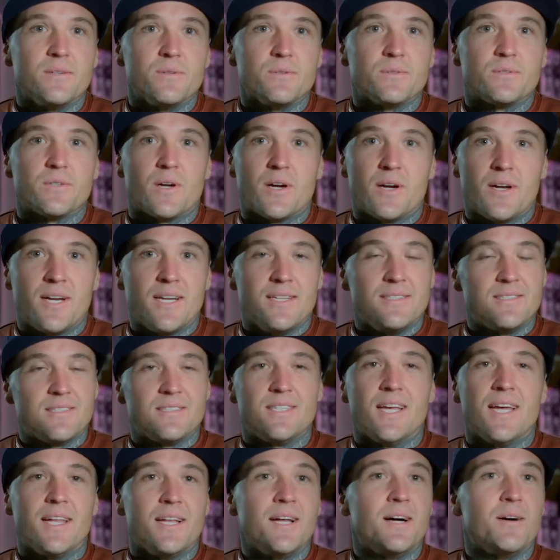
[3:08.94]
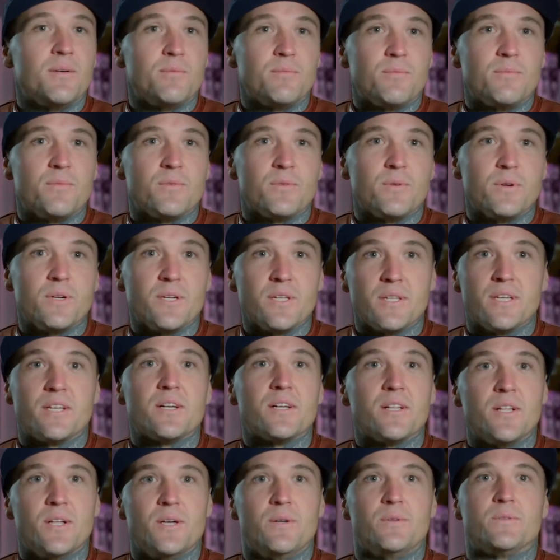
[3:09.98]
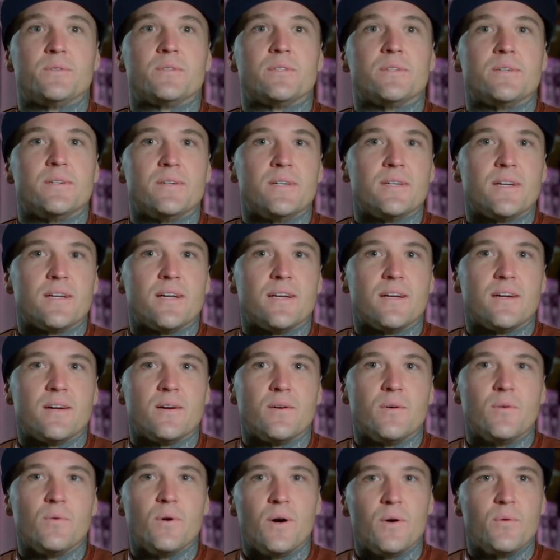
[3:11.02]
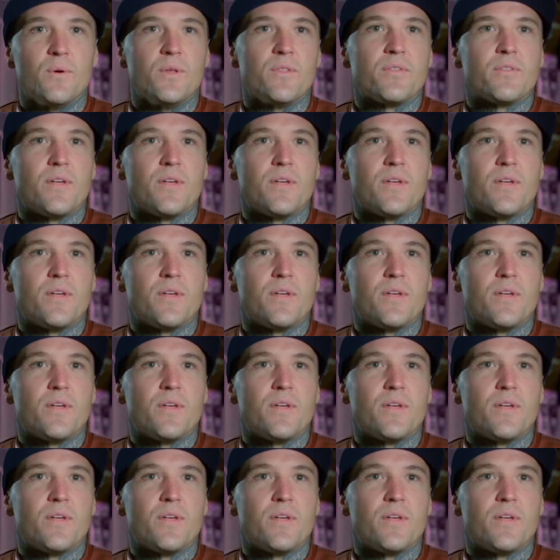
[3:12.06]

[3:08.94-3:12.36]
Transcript: it was already set up really close to what we